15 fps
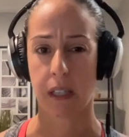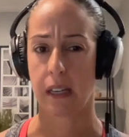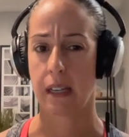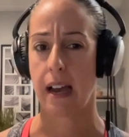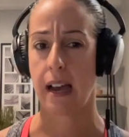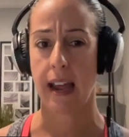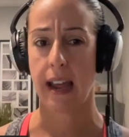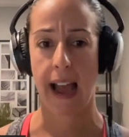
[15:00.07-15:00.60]

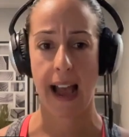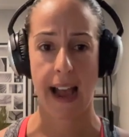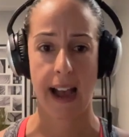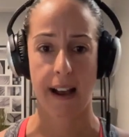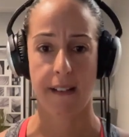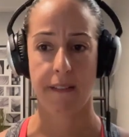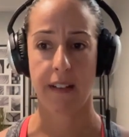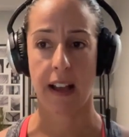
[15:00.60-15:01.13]
not
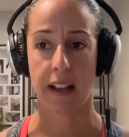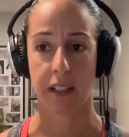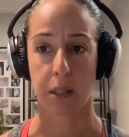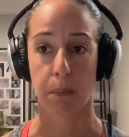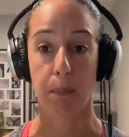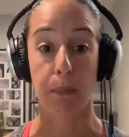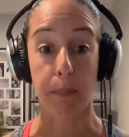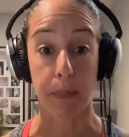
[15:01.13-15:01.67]
have as
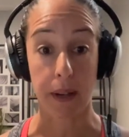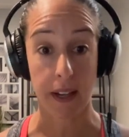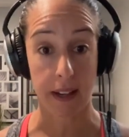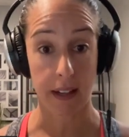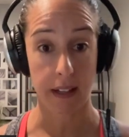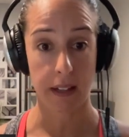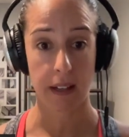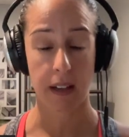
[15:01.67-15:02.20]

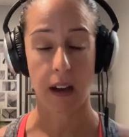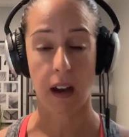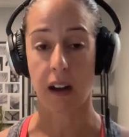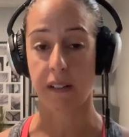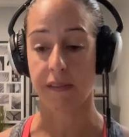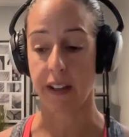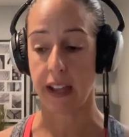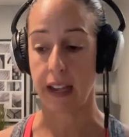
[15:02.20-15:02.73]
big
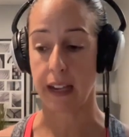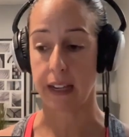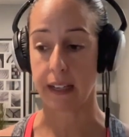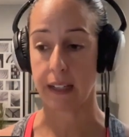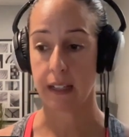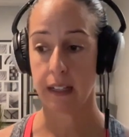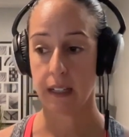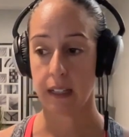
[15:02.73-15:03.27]
of
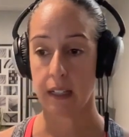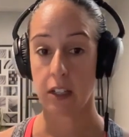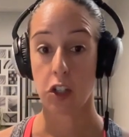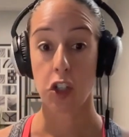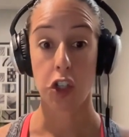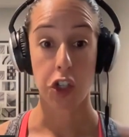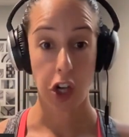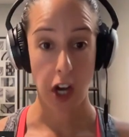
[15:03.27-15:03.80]
a
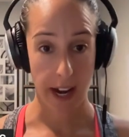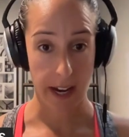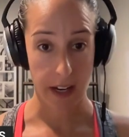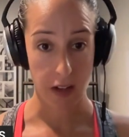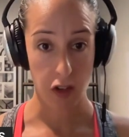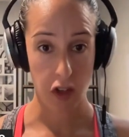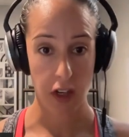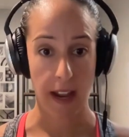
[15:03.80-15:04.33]

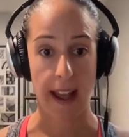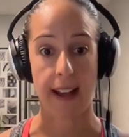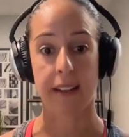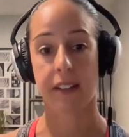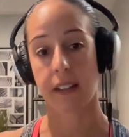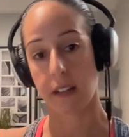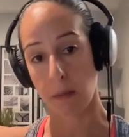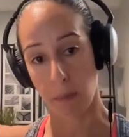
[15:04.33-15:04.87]
change
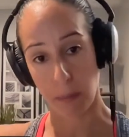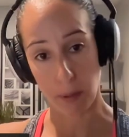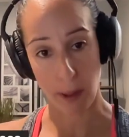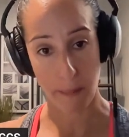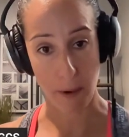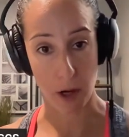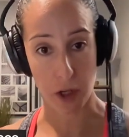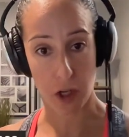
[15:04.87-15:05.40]
as the
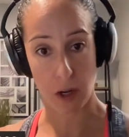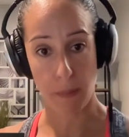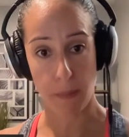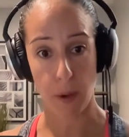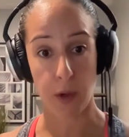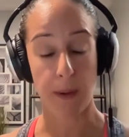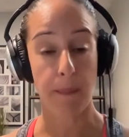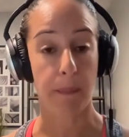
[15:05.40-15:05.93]
blood pressure
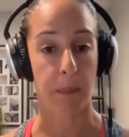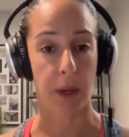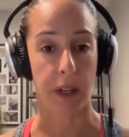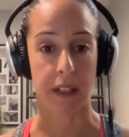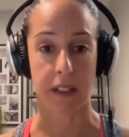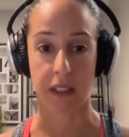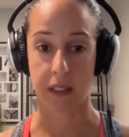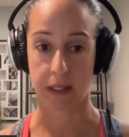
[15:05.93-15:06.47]
component, but
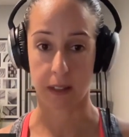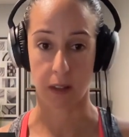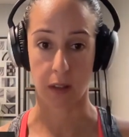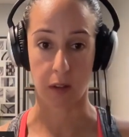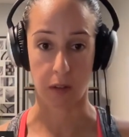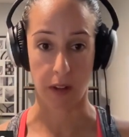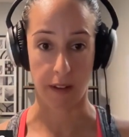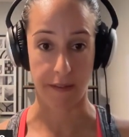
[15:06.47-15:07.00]
it's
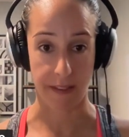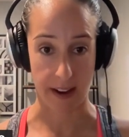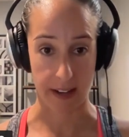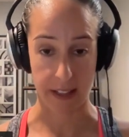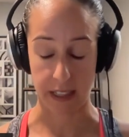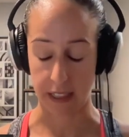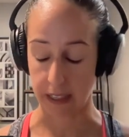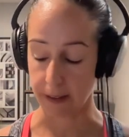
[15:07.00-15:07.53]
still
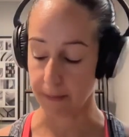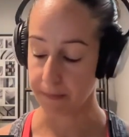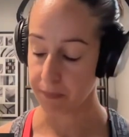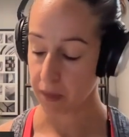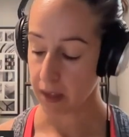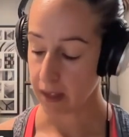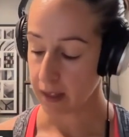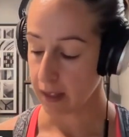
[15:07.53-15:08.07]
affecting it.
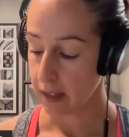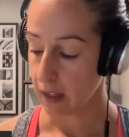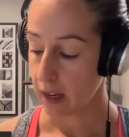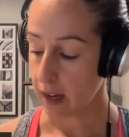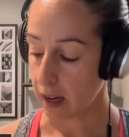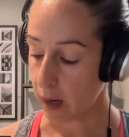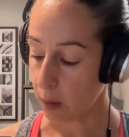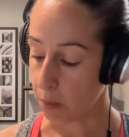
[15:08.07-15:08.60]

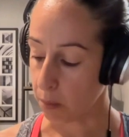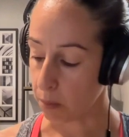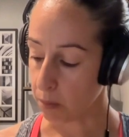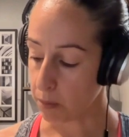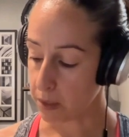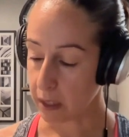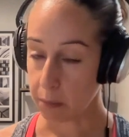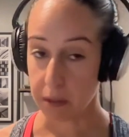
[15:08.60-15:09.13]

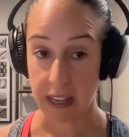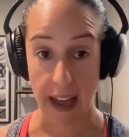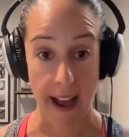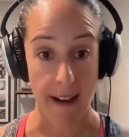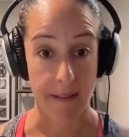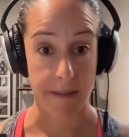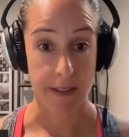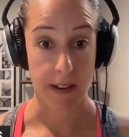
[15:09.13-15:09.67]
Seems to
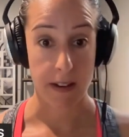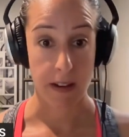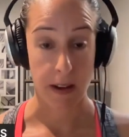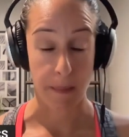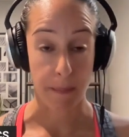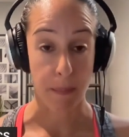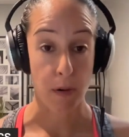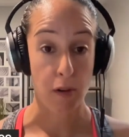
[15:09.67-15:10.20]
have
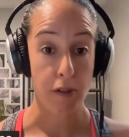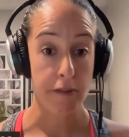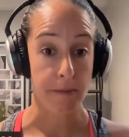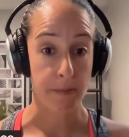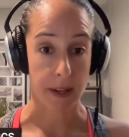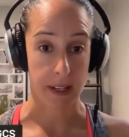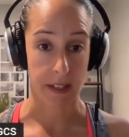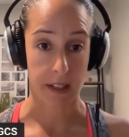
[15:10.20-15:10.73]

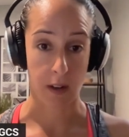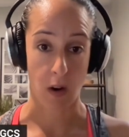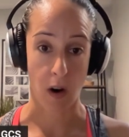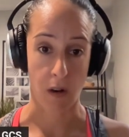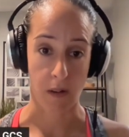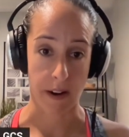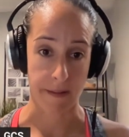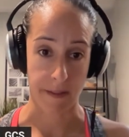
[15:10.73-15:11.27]
improvement in
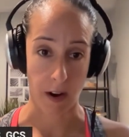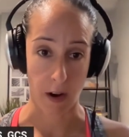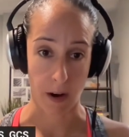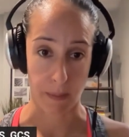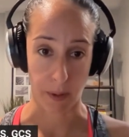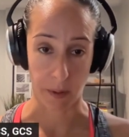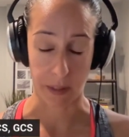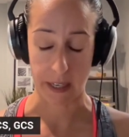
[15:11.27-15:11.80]
heart rate
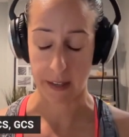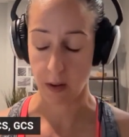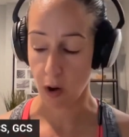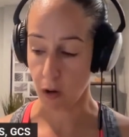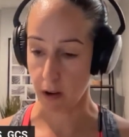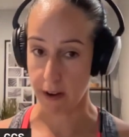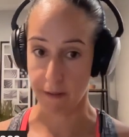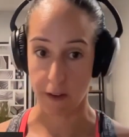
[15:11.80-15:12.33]
variability, and
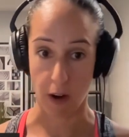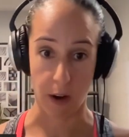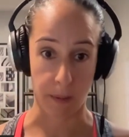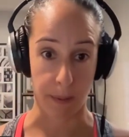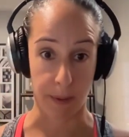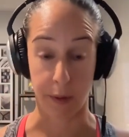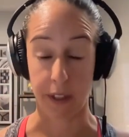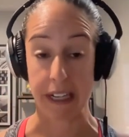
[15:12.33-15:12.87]
heart rate
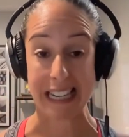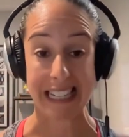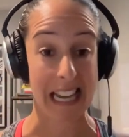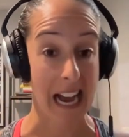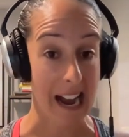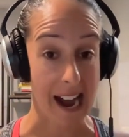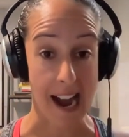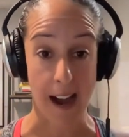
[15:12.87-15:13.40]
variability is
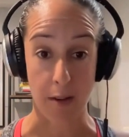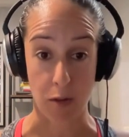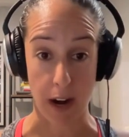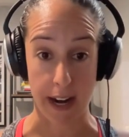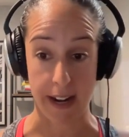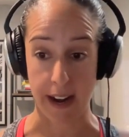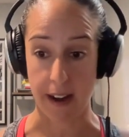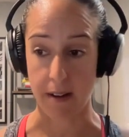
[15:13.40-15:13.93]
hot
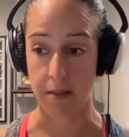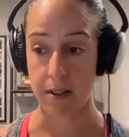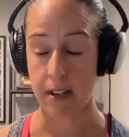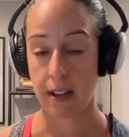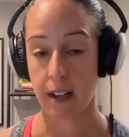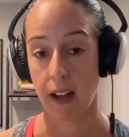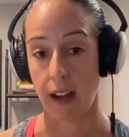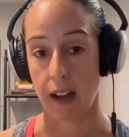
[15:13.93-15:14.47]
right now.
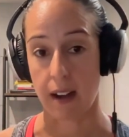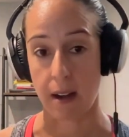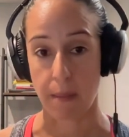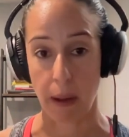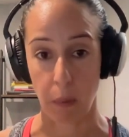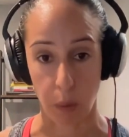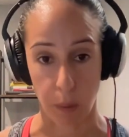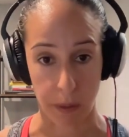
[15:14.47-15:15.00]

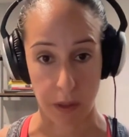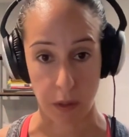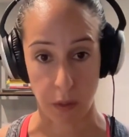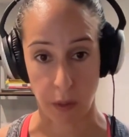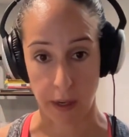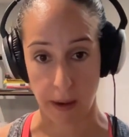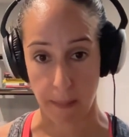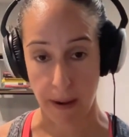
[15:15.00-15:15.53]
I will be
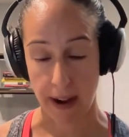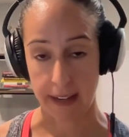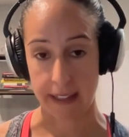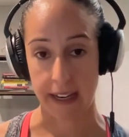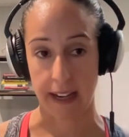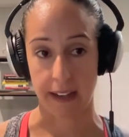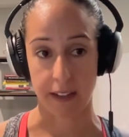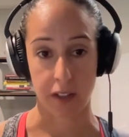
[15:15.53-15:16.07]
doing a
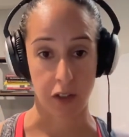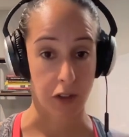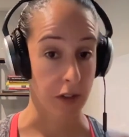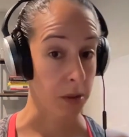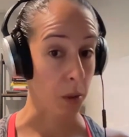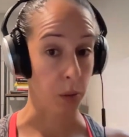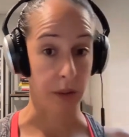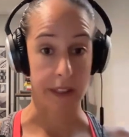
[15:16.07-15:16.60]
podcast
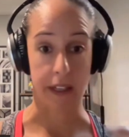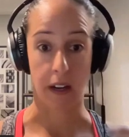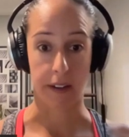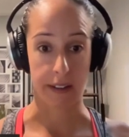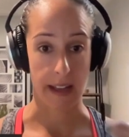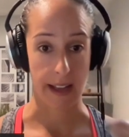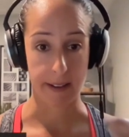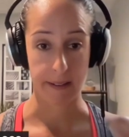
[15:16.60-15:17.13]
solely on
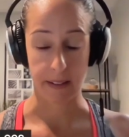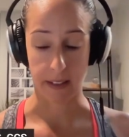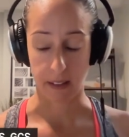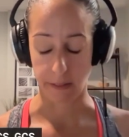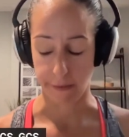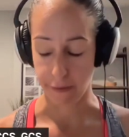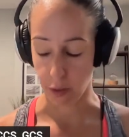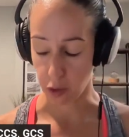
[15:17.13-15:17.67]
that in the
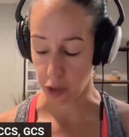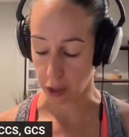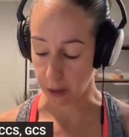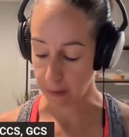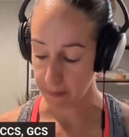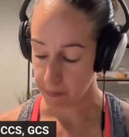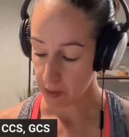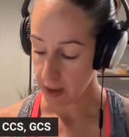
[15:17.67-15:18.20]

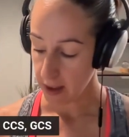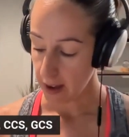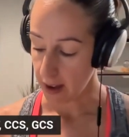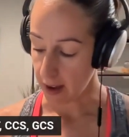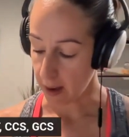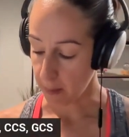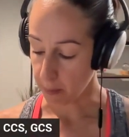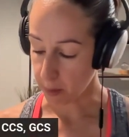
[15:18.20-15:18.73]
future,
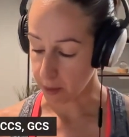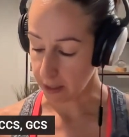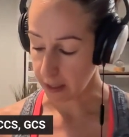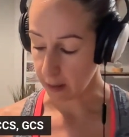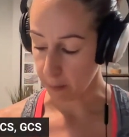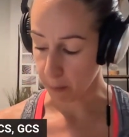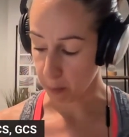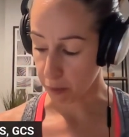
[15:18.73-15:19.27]
but it
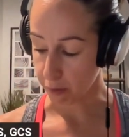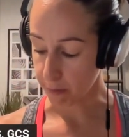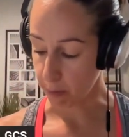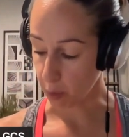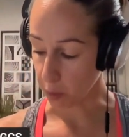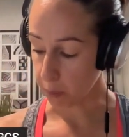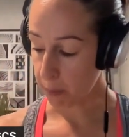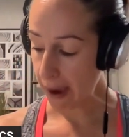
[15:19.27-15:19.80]
improved
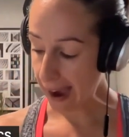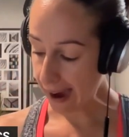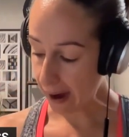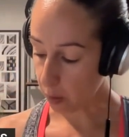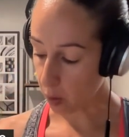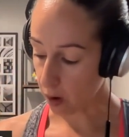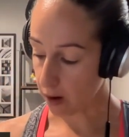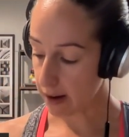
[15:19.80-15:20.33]
both
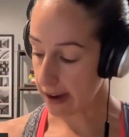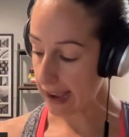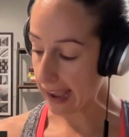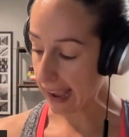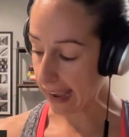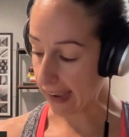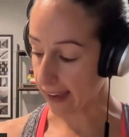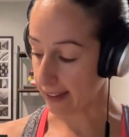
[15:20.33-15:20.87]
power
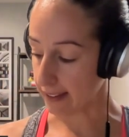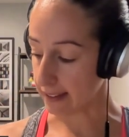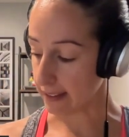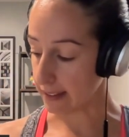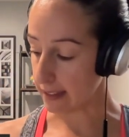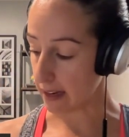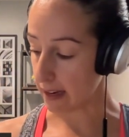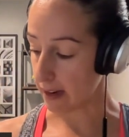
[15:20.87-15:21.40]

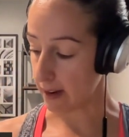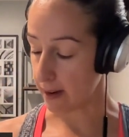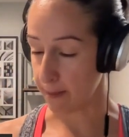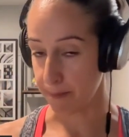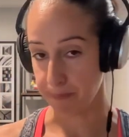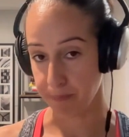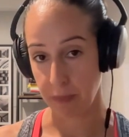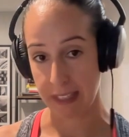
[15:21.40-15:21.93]
and
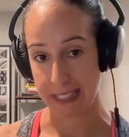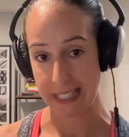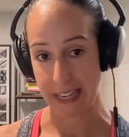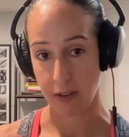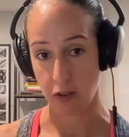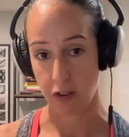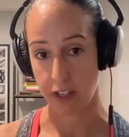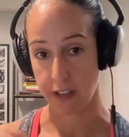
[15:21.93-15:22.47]

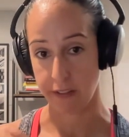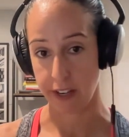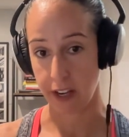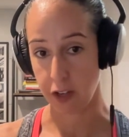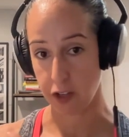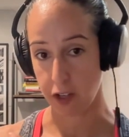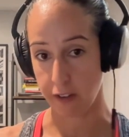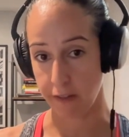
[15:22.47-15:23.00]
standard
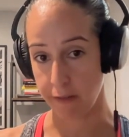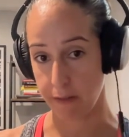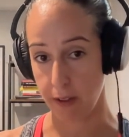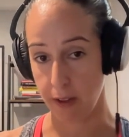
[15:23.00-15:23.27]
deviation